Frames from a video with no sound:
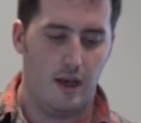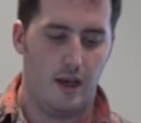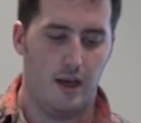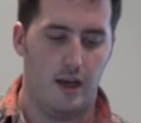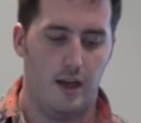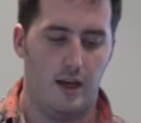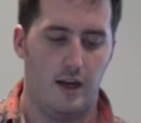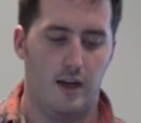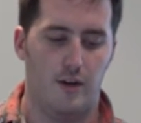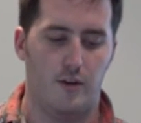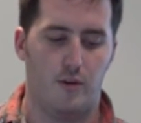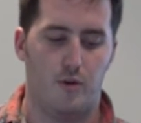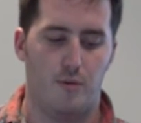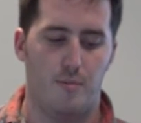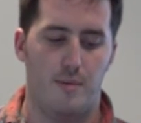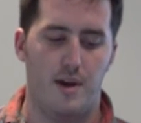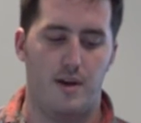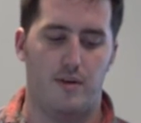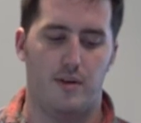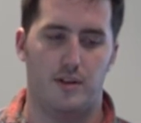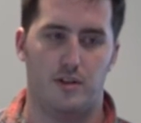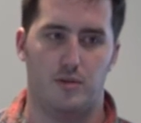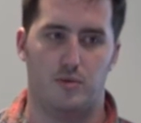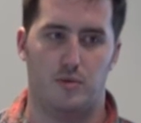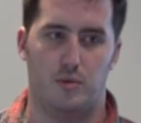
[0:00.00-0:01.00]
Local
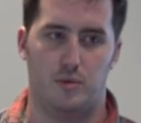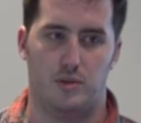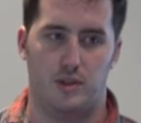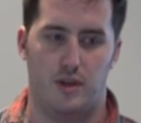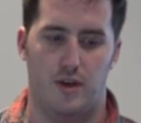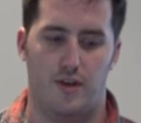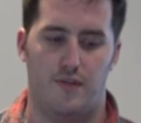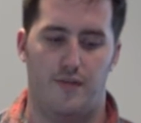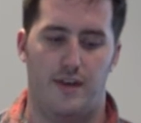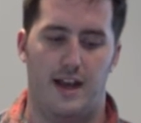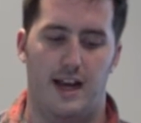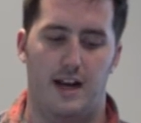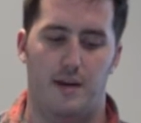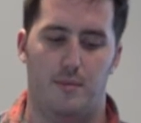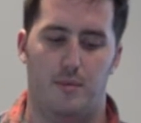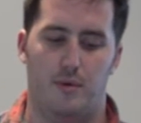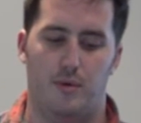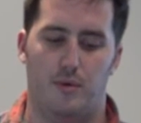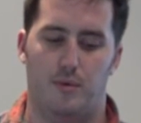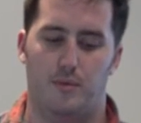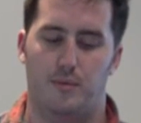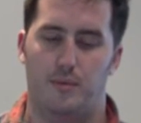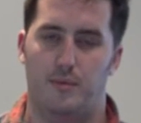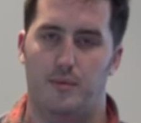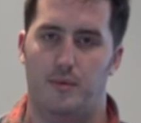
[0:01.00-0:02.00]
mirrors are also
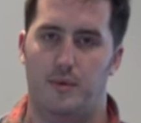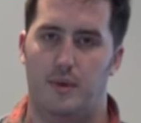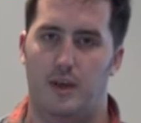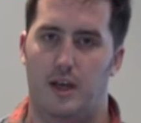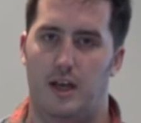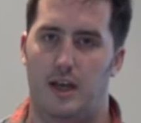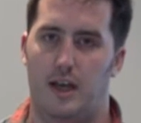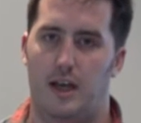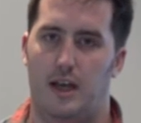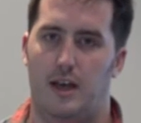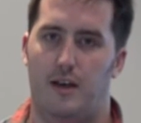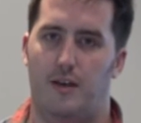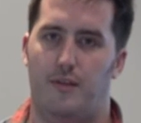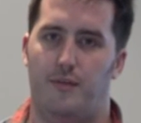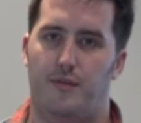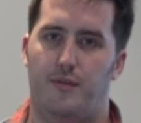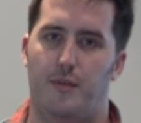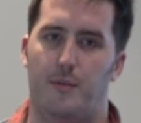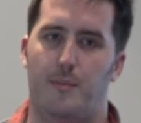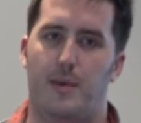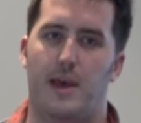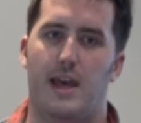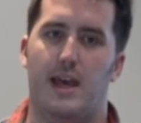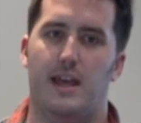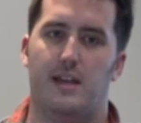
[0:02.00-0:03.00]
available
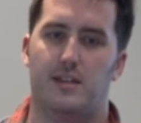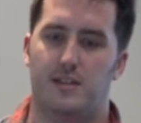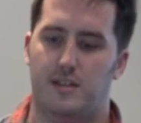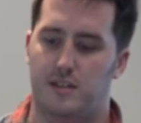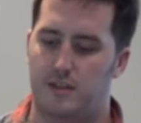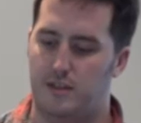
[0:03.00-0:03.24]
for PIX.